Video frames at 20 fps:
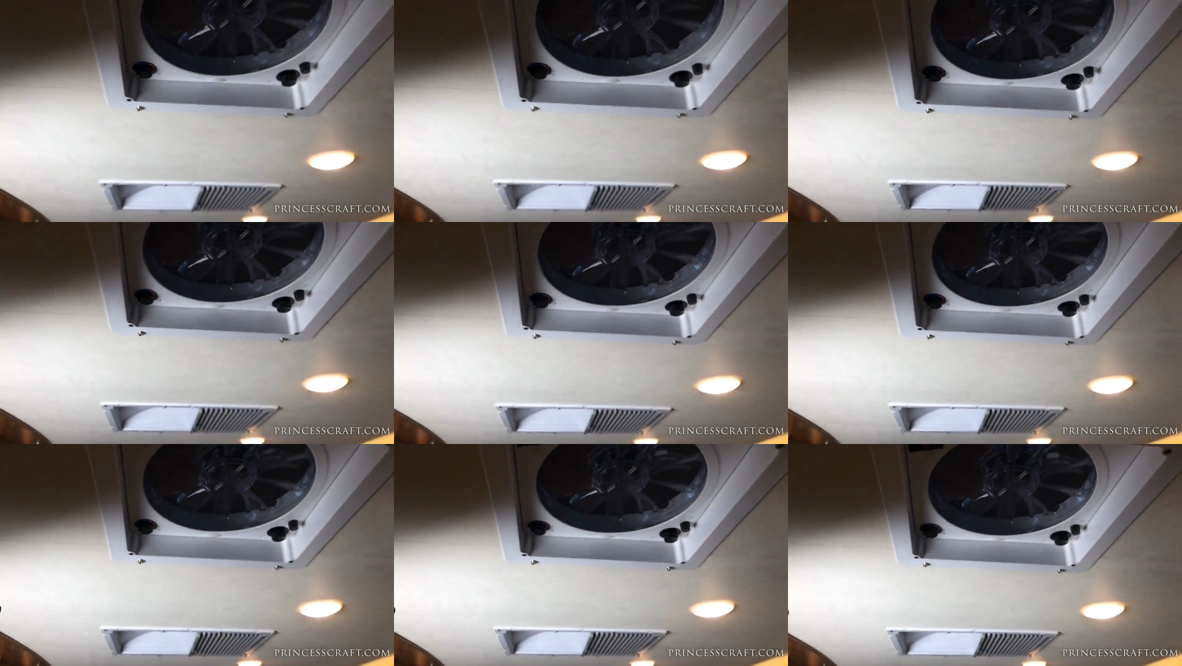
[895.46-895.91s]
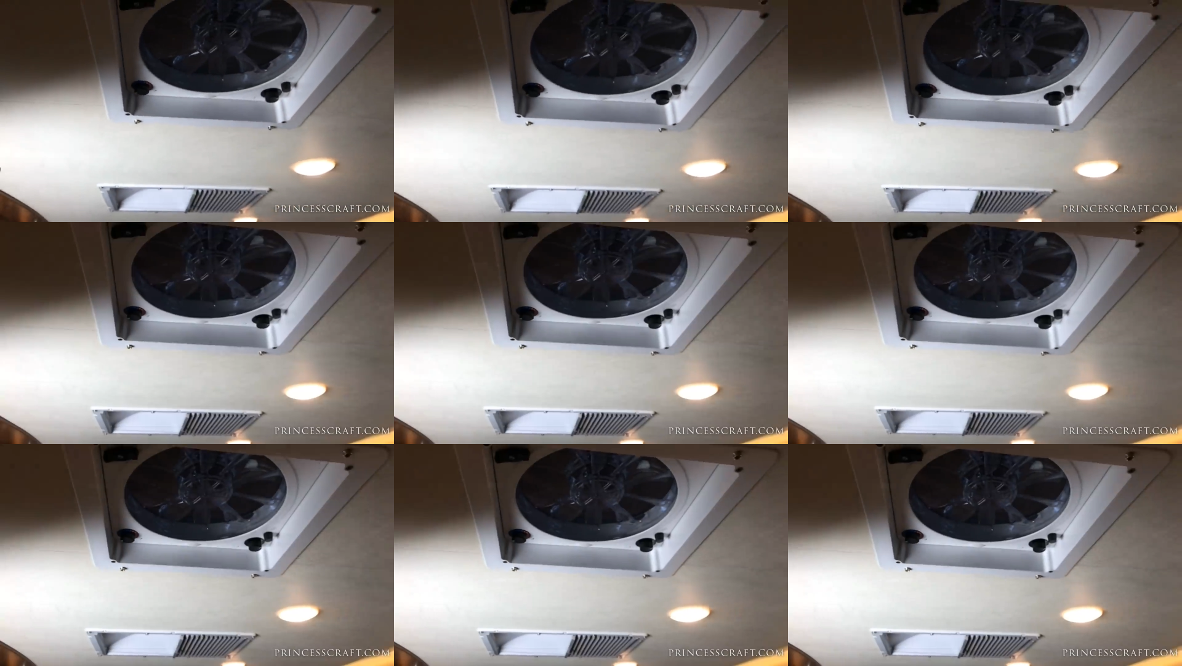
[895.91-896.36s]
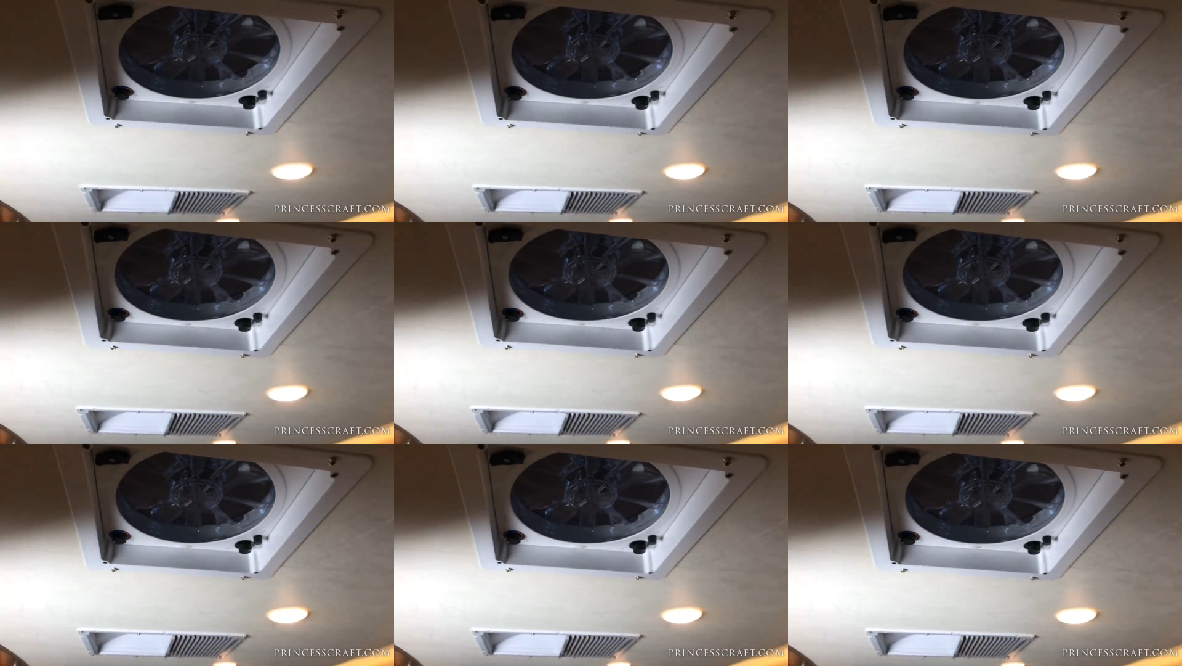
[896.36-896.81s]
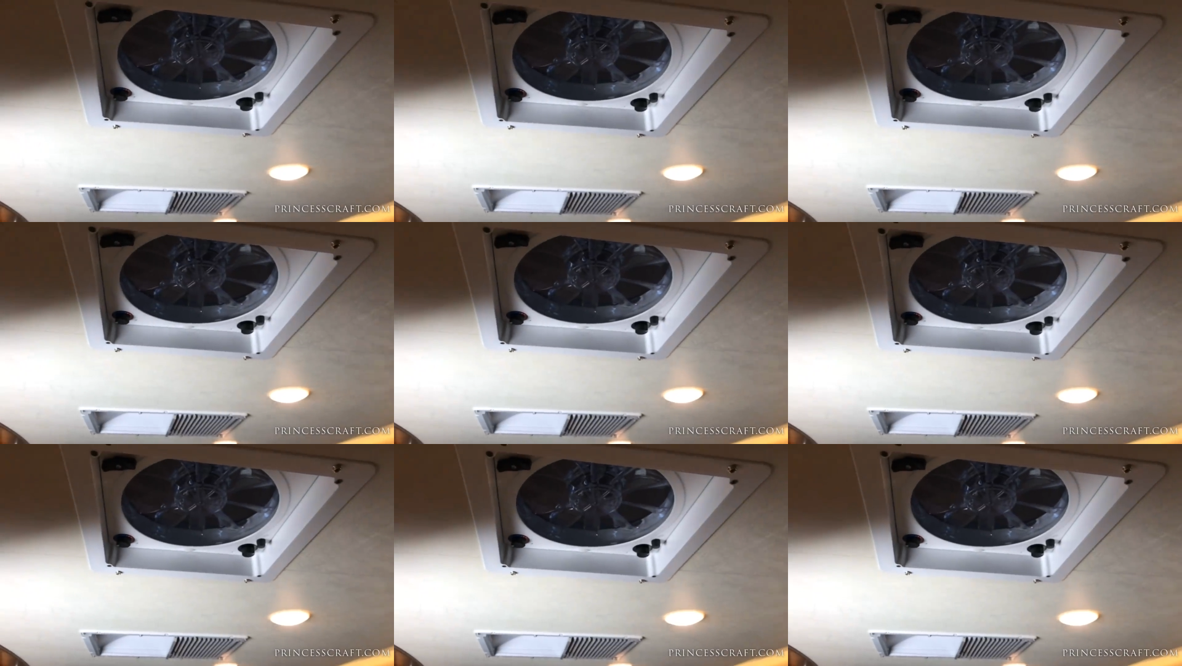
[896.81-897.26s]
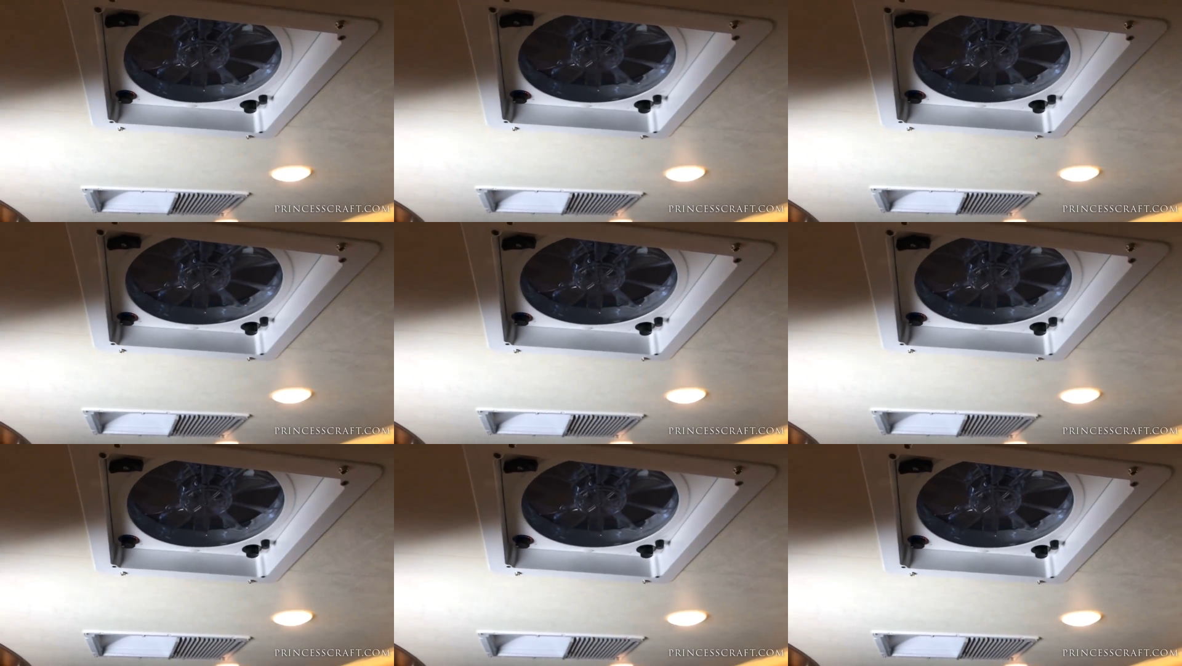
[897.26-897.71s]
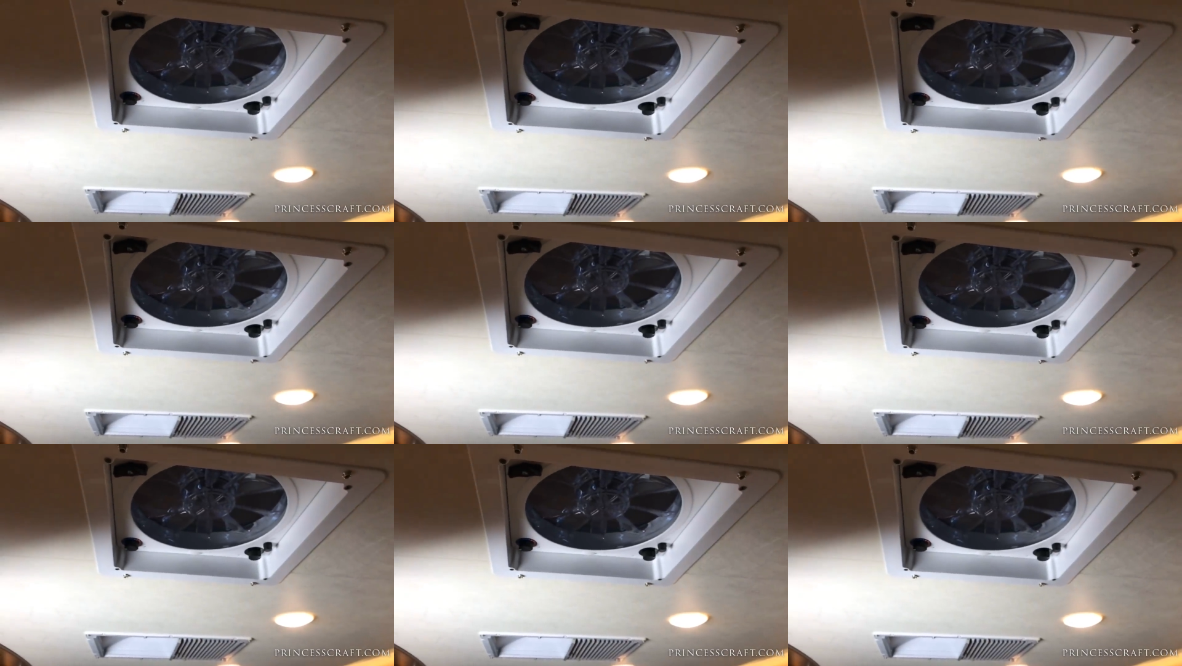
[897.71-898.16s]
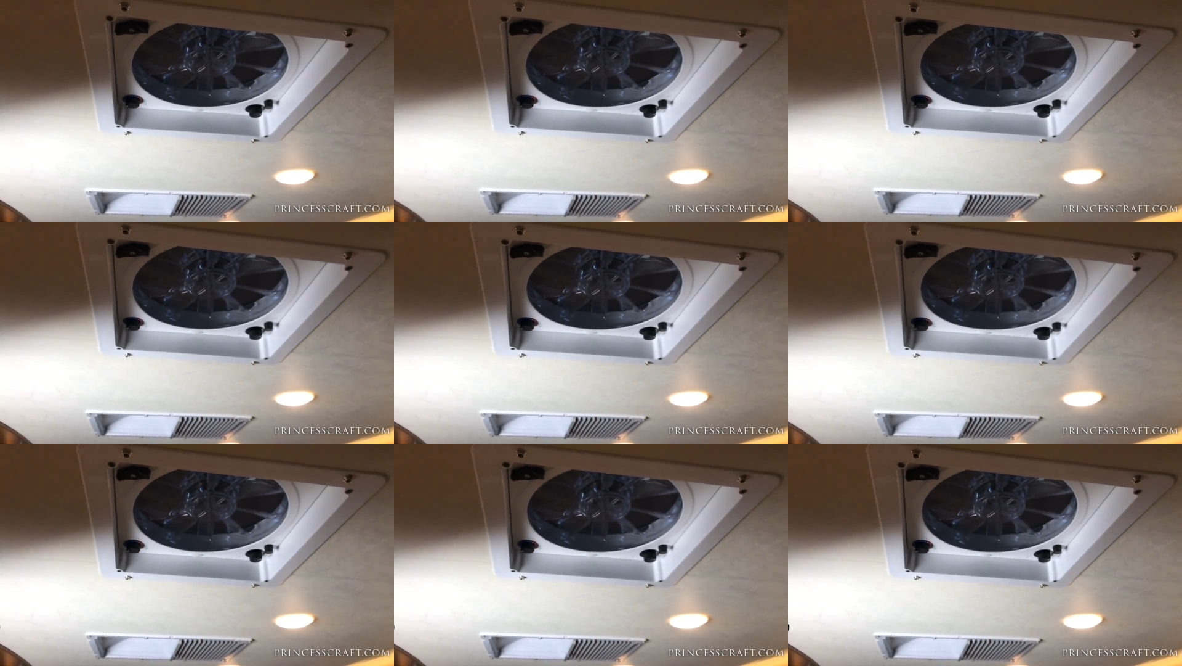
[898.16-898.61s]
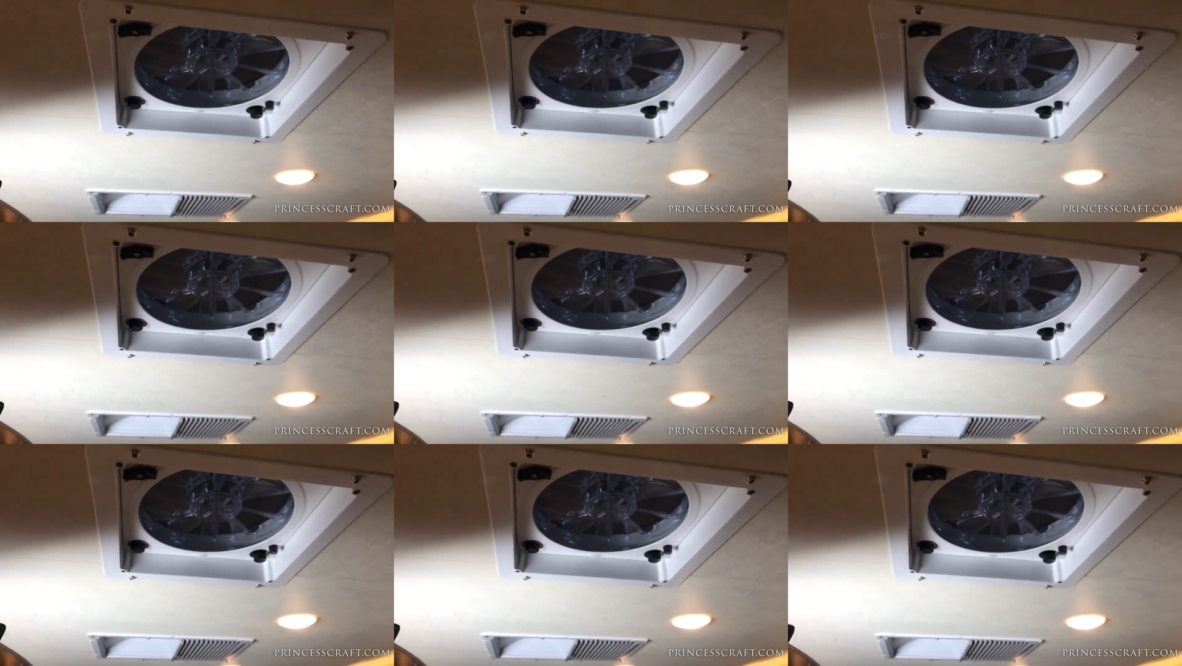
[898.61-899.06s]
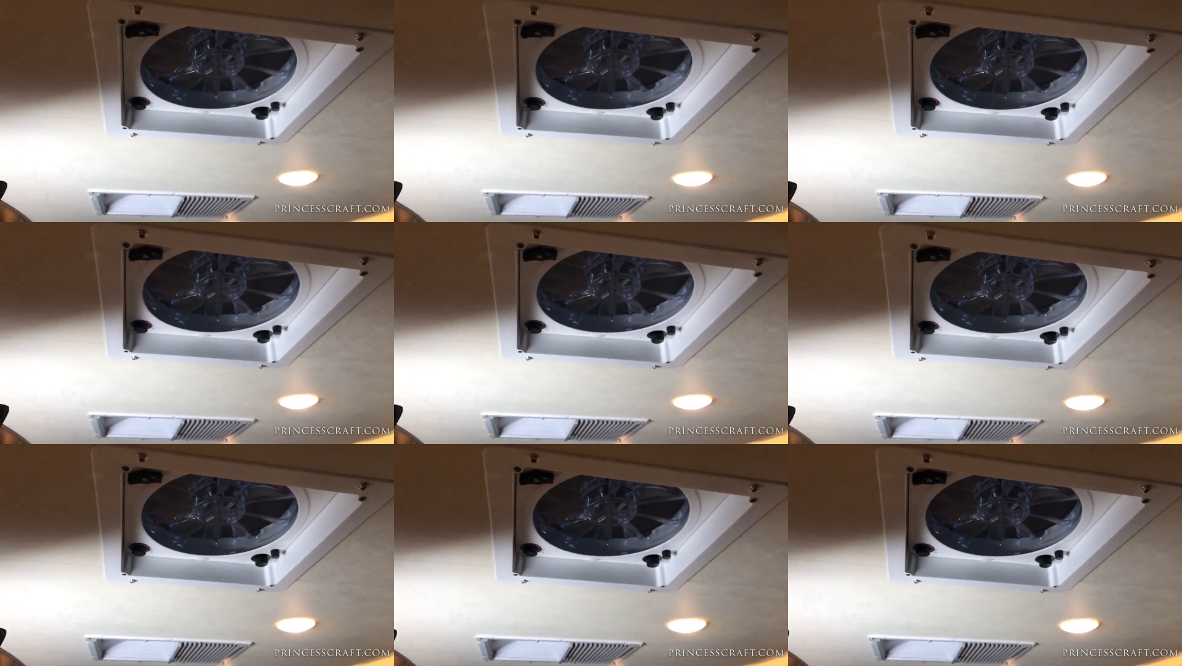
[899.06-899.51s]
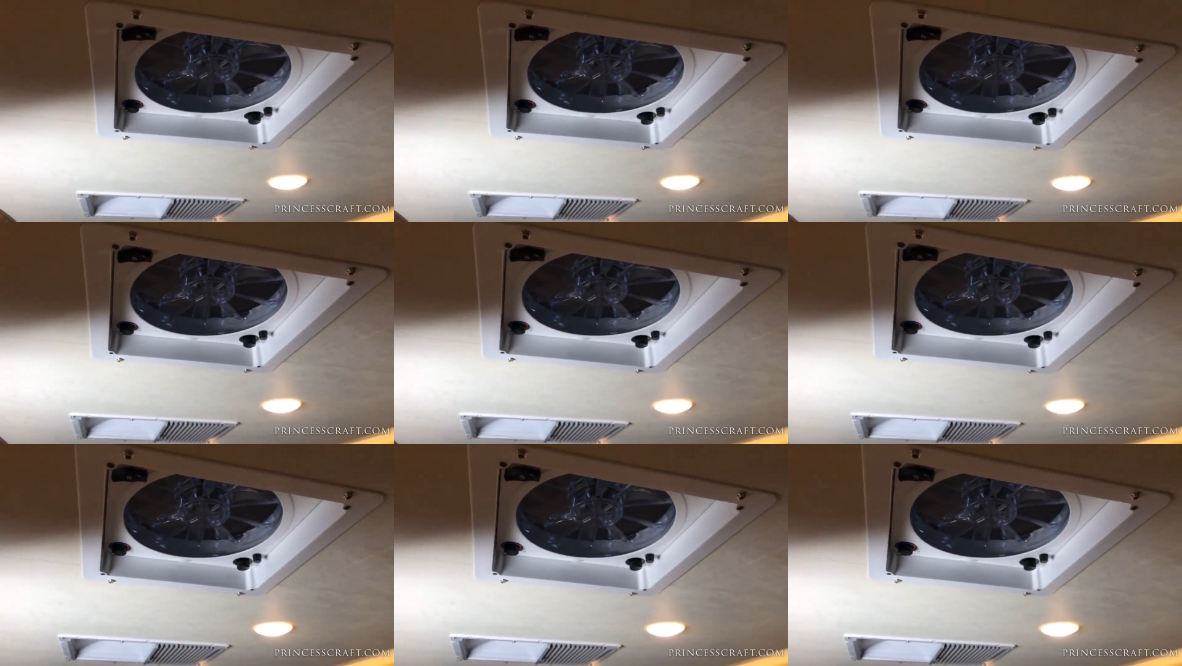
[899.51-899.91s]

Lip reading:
No face is visible, so there are no lips to read.